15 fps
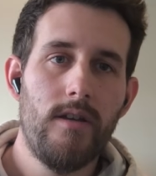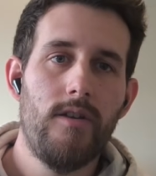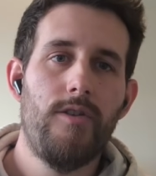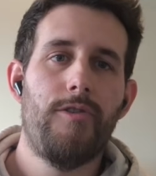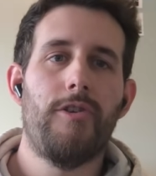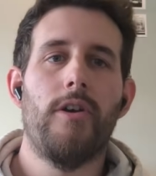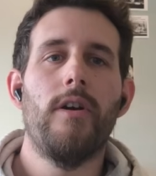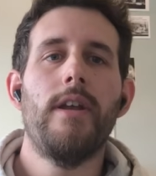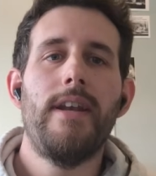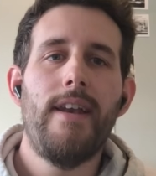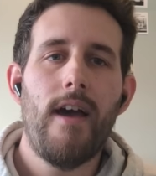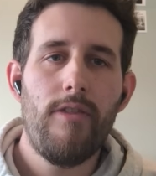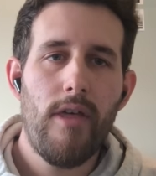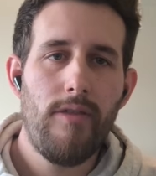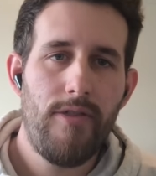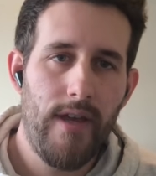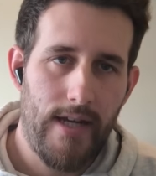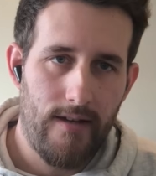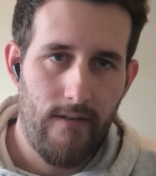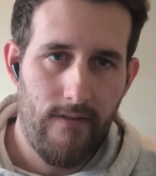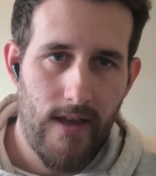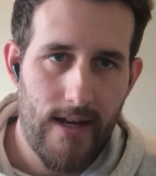So another
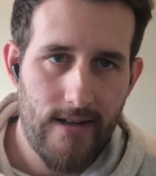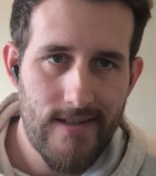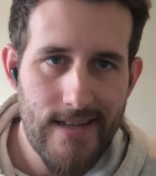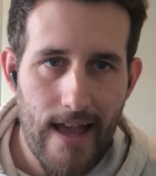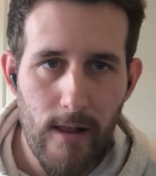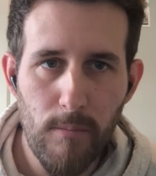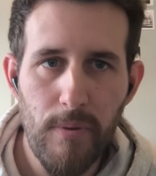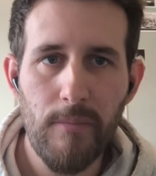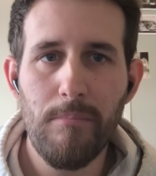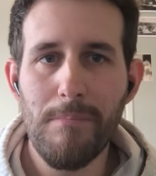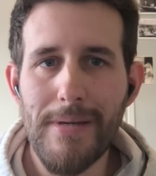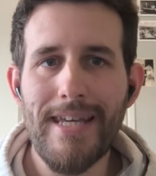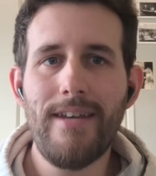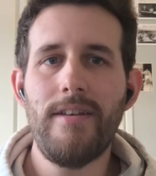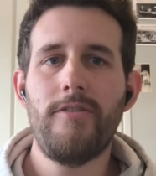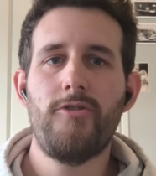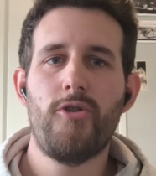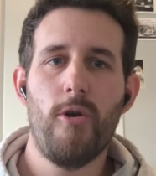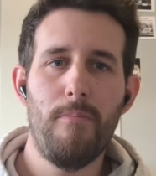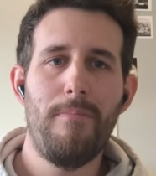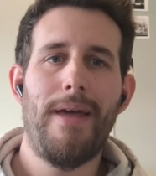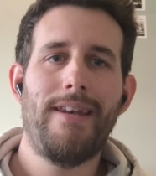thing that is helping me
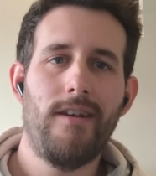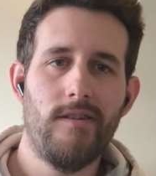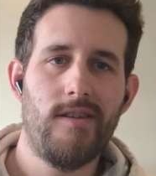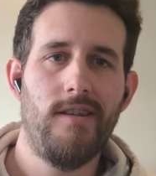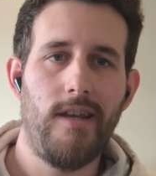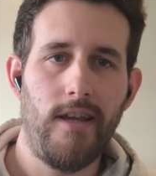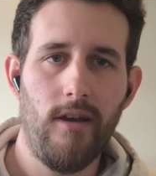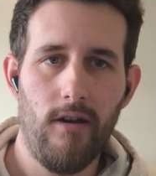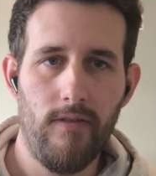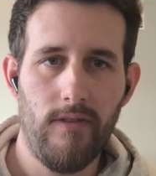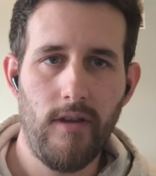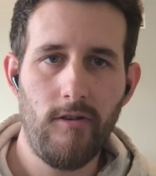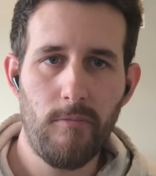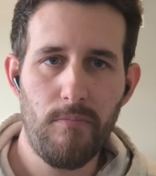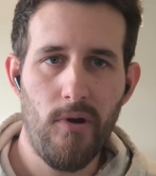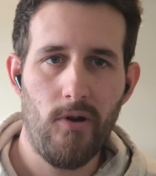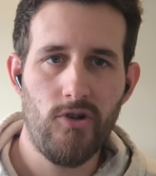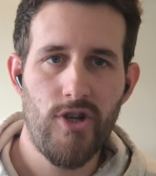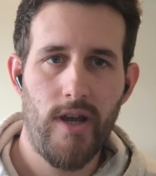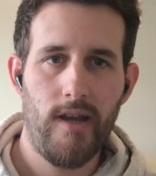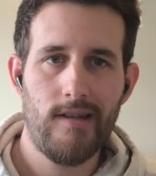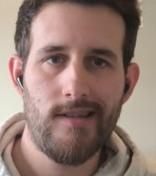tremendously on these
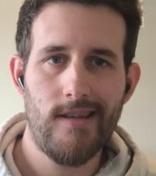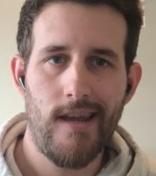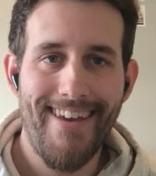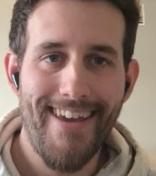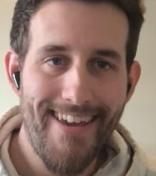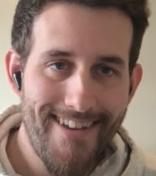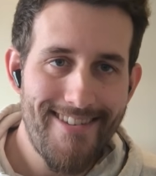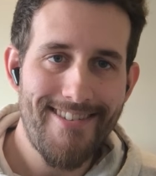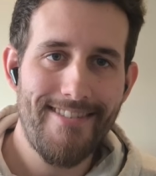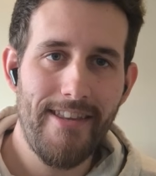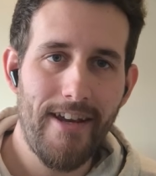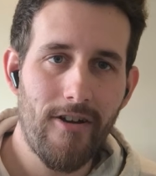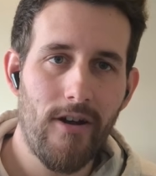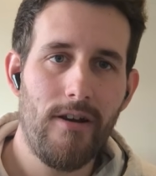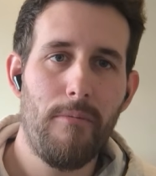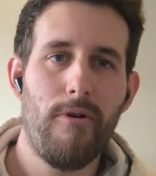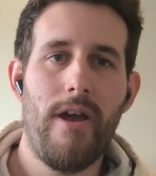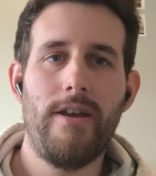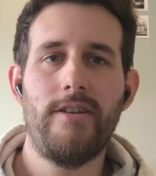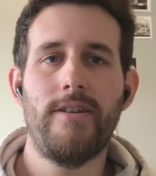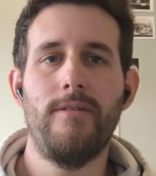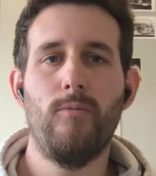projects is the
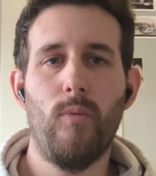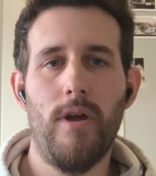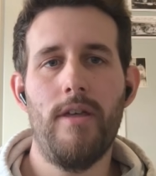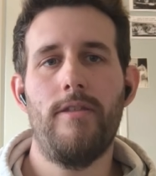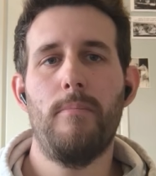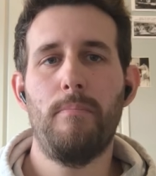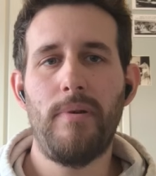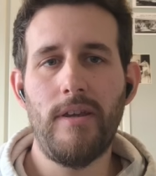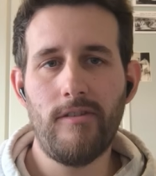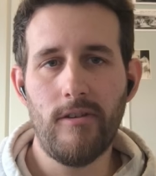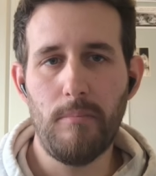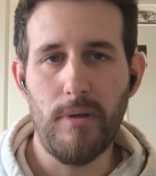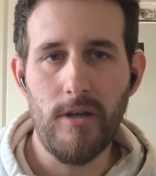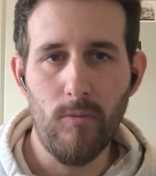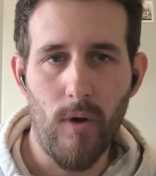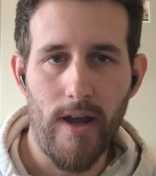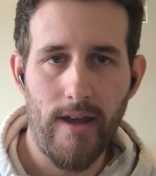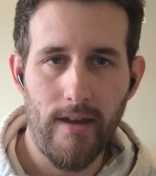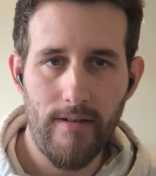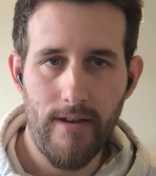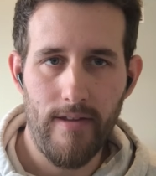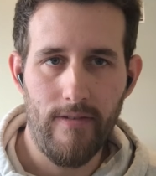collaboration with
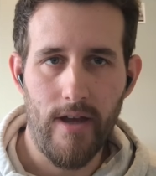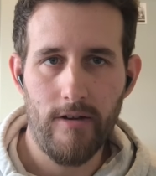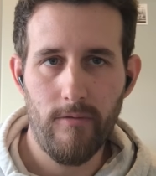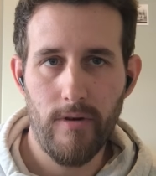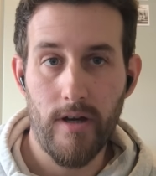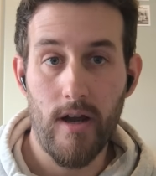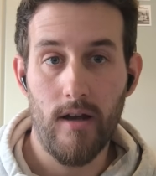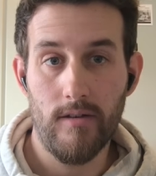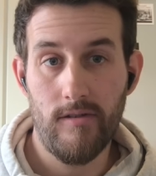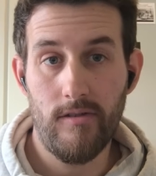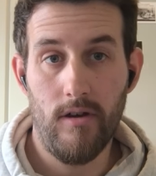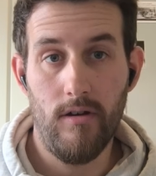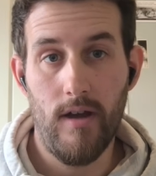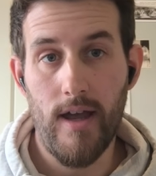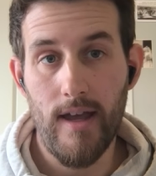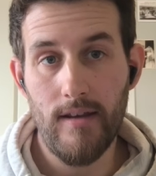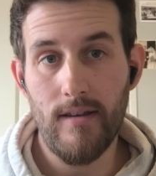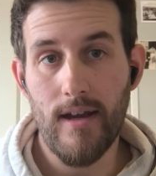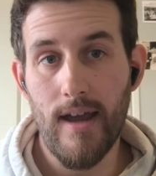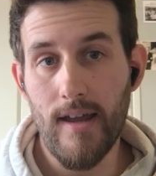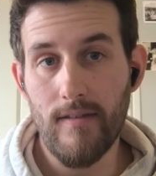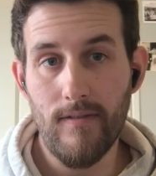PCBWay in that regard. So, and
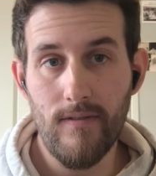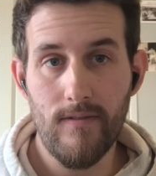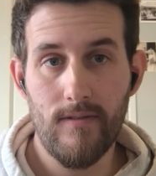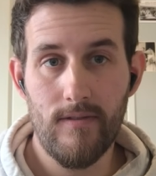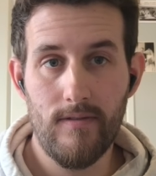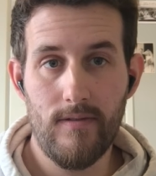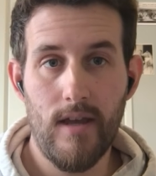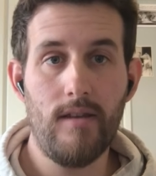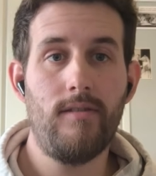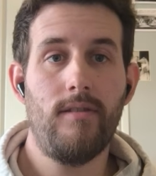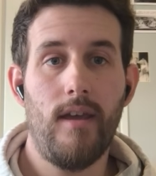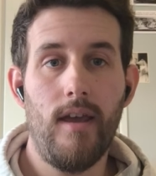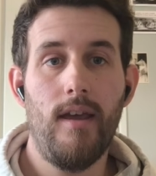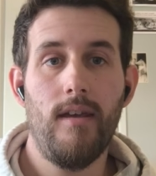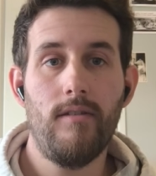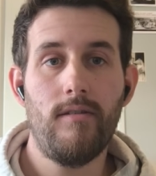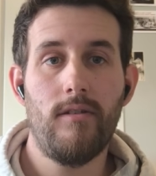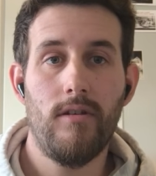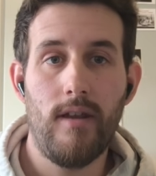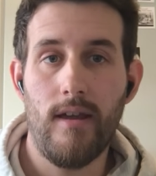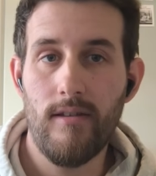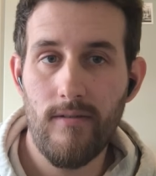again, this is
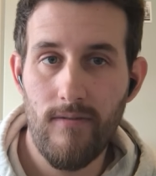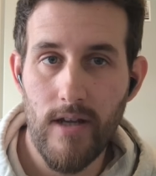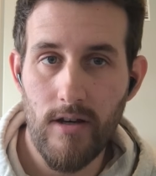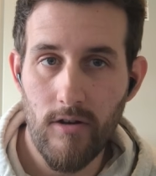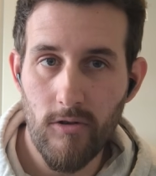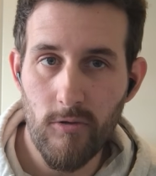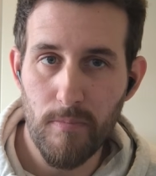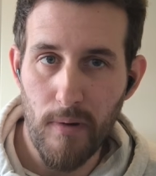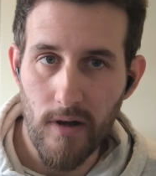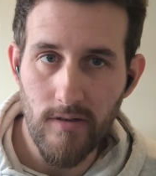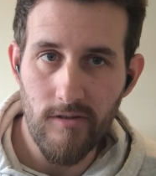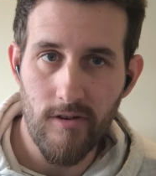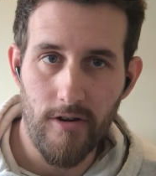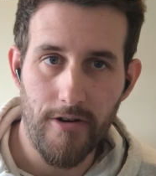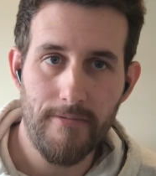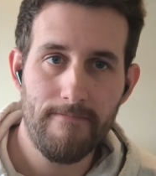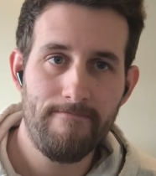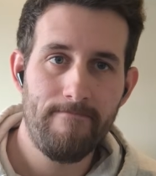today's video sponsor.